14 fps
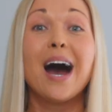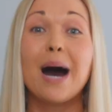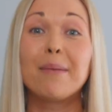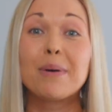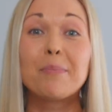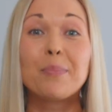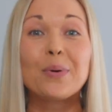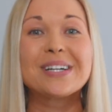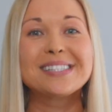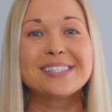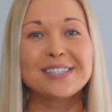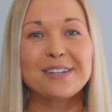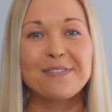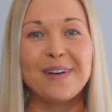I'm a
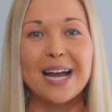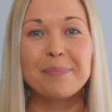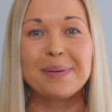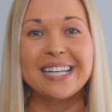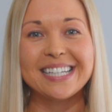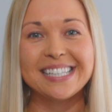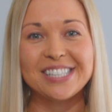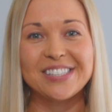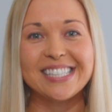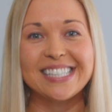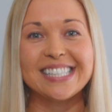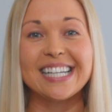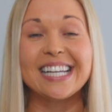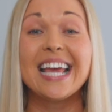board-certified
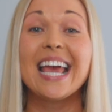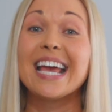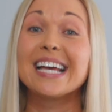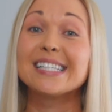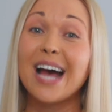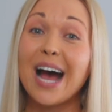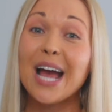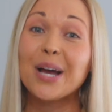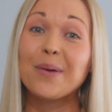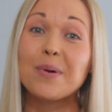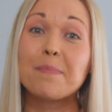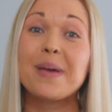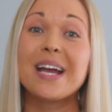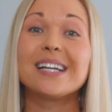pediatrician, and I
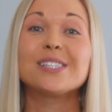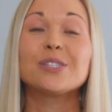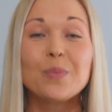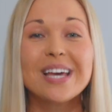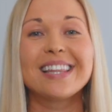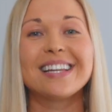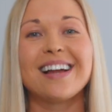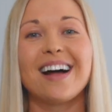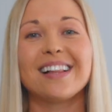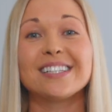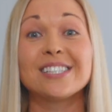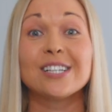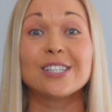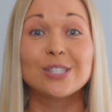equip parents with
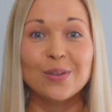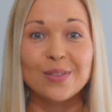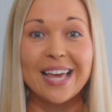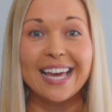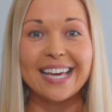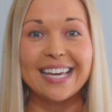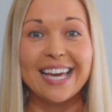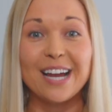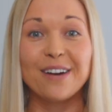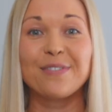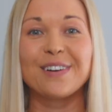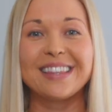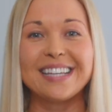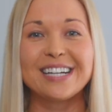knowledge so they can care
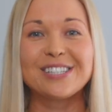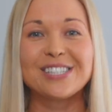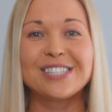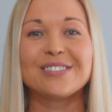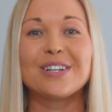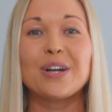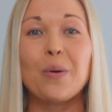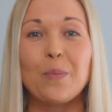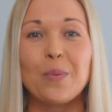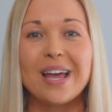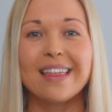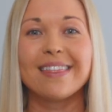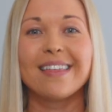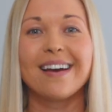for their children
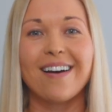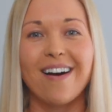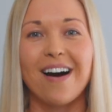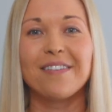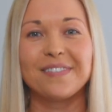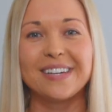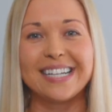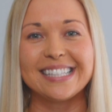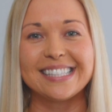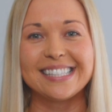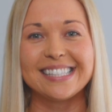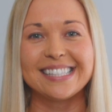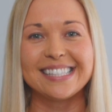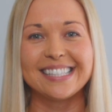with
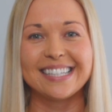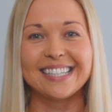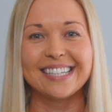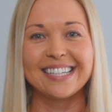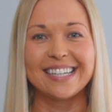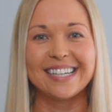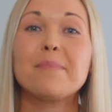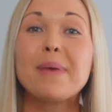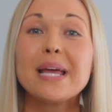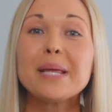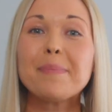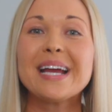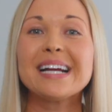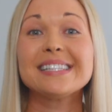confidence.
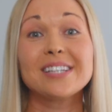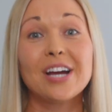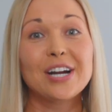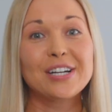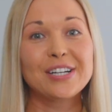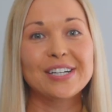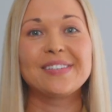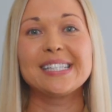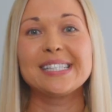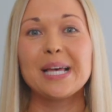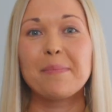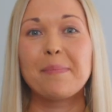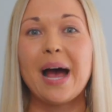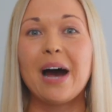Many parents are nervous
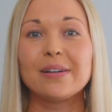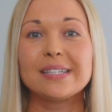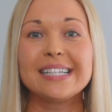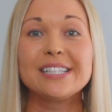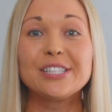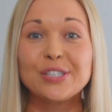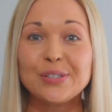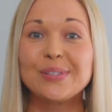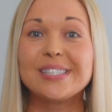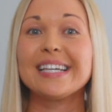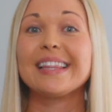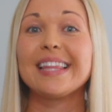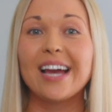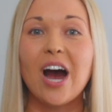about
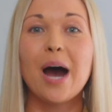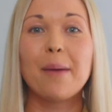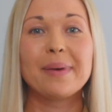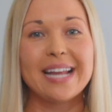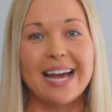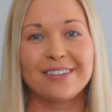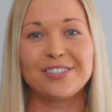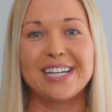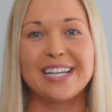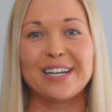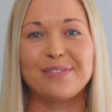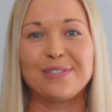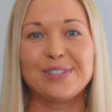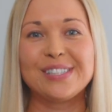introducing the common
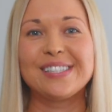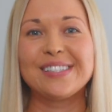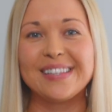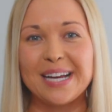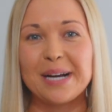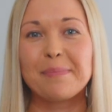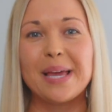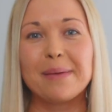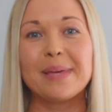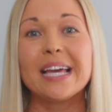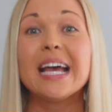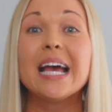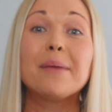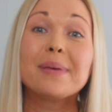allergenic foods to their
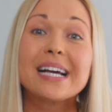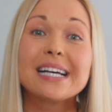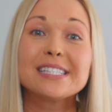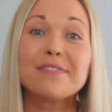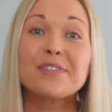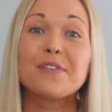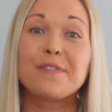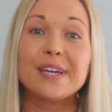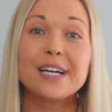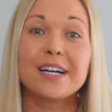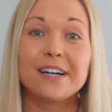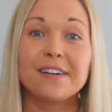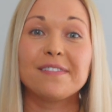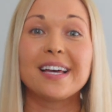baby because of the fear
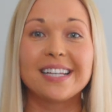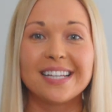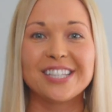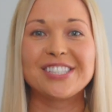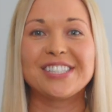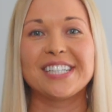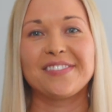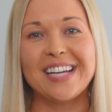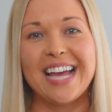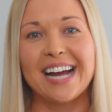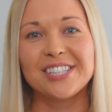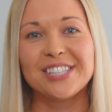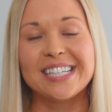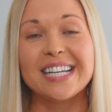of an allergic
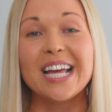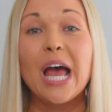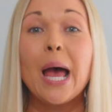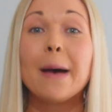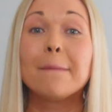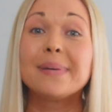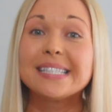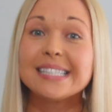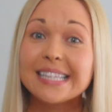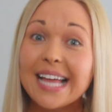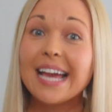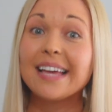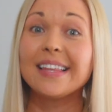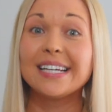reaction, but
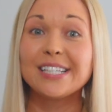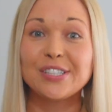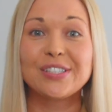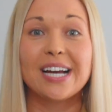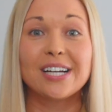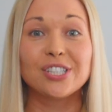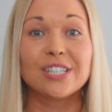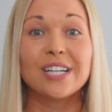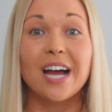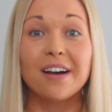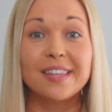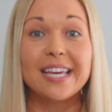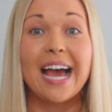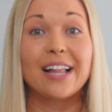delaying the introduction
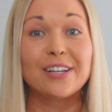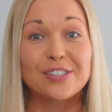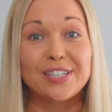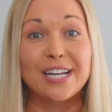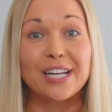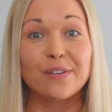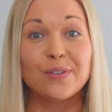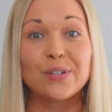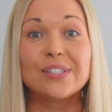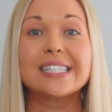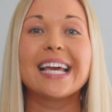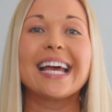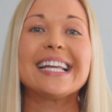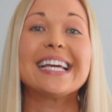of the allergenic foods
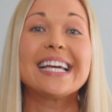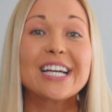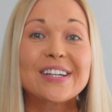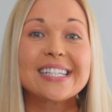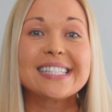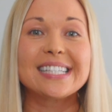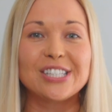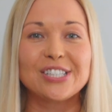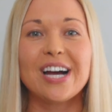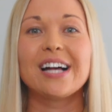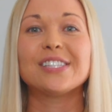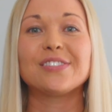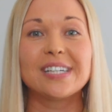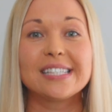can increase a
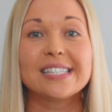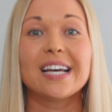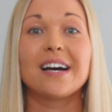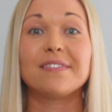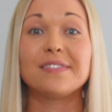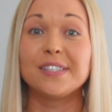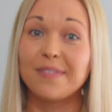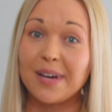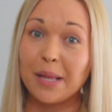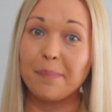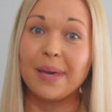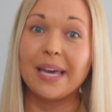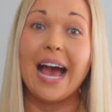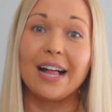child's risk of
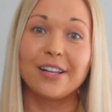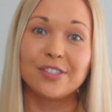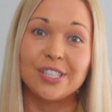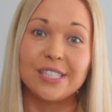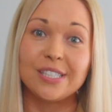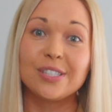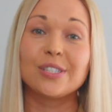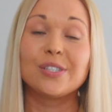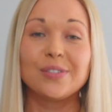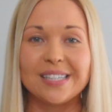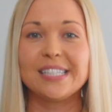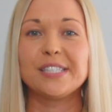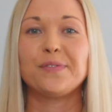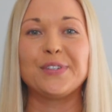developing allergies to
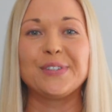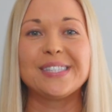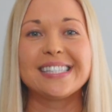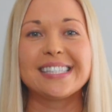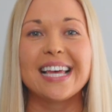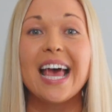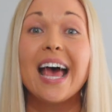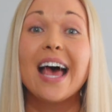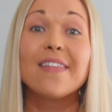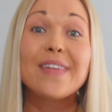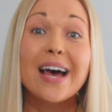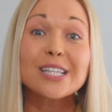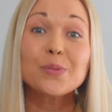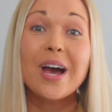these foods.
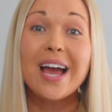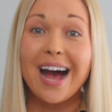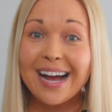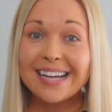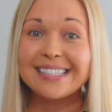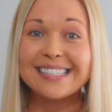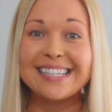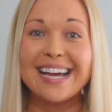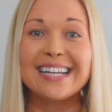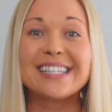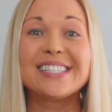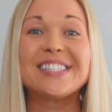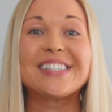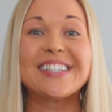That's why I
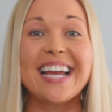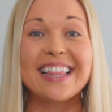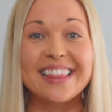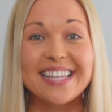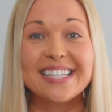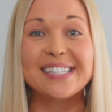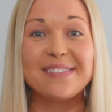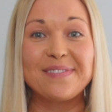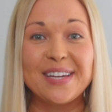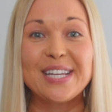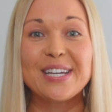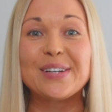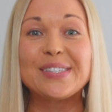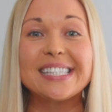decided to create this
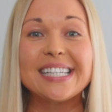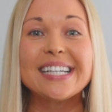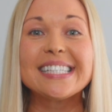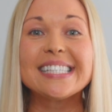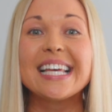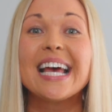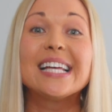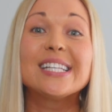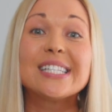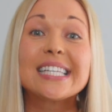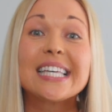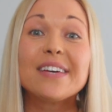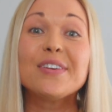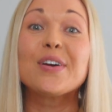video series to
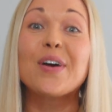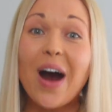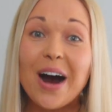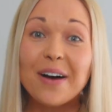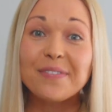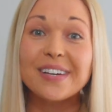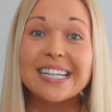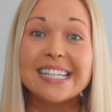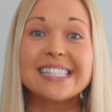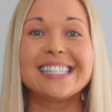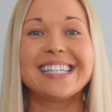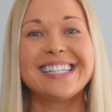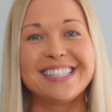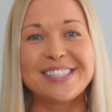give you confidence
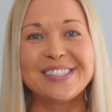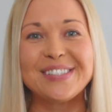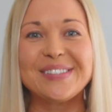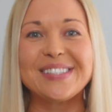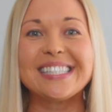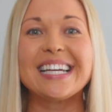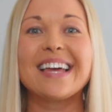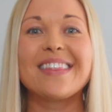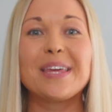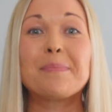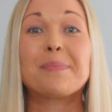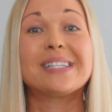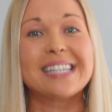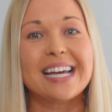in introducing the
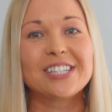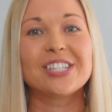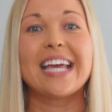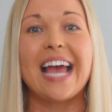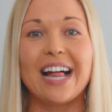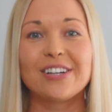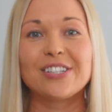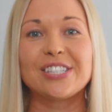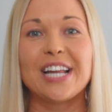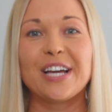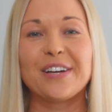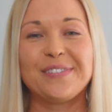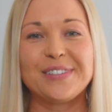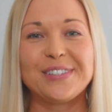potentially
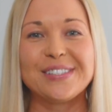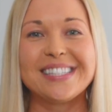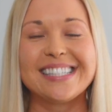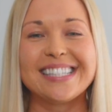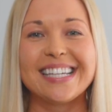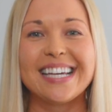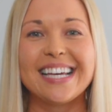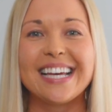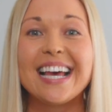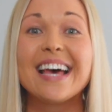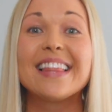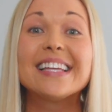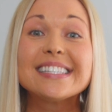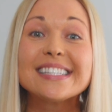allergenic foods.
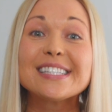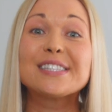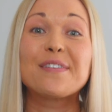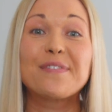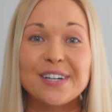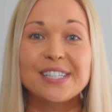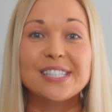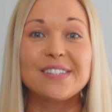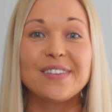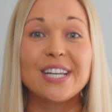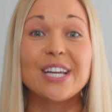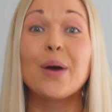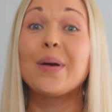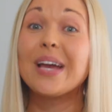This is the first
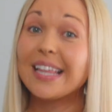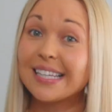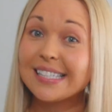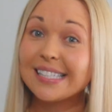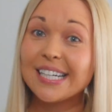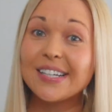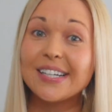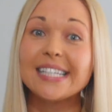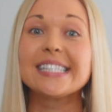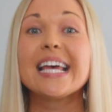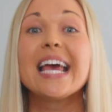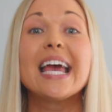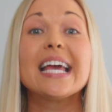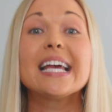video in the series.
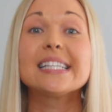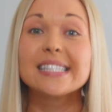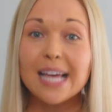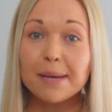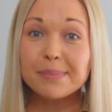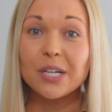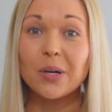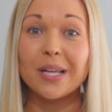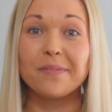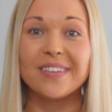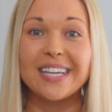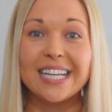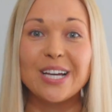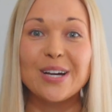In subsequent
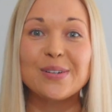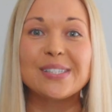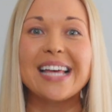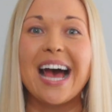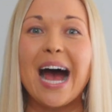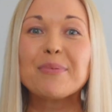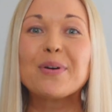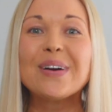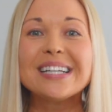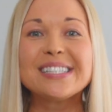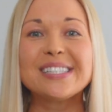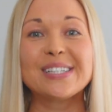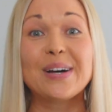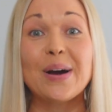videos, I'm going
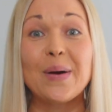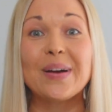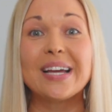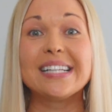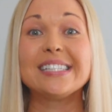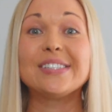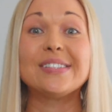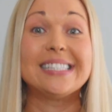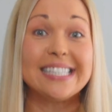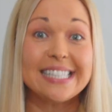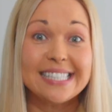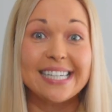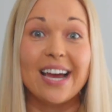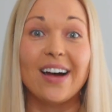to go into
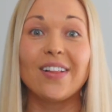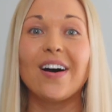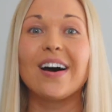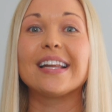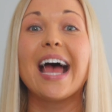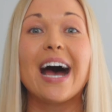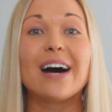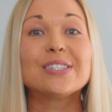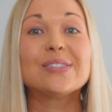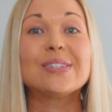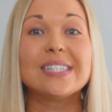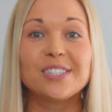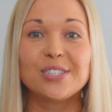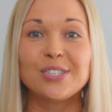detail on how to
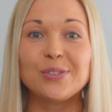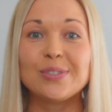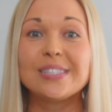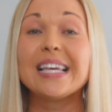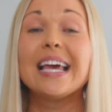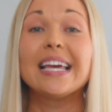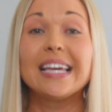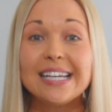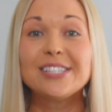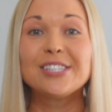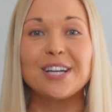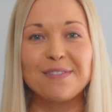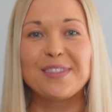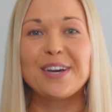introduce each
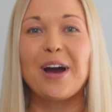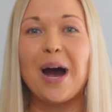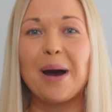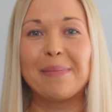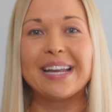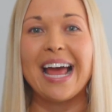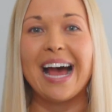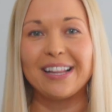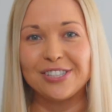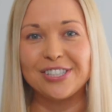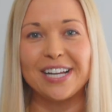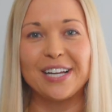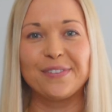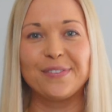of the common
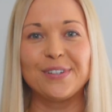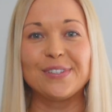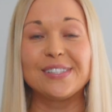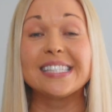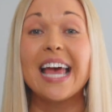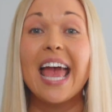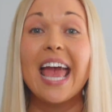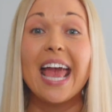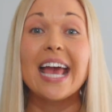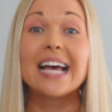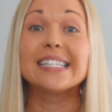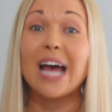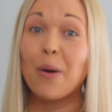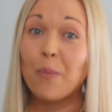allergenic foods
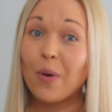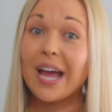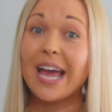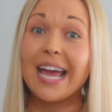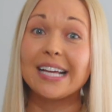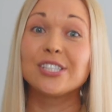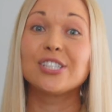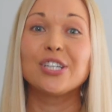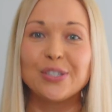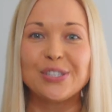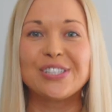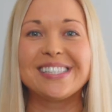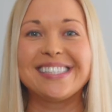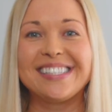and at what age you
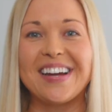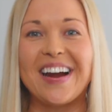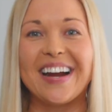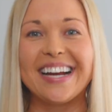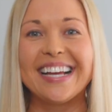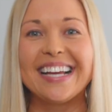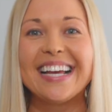should start.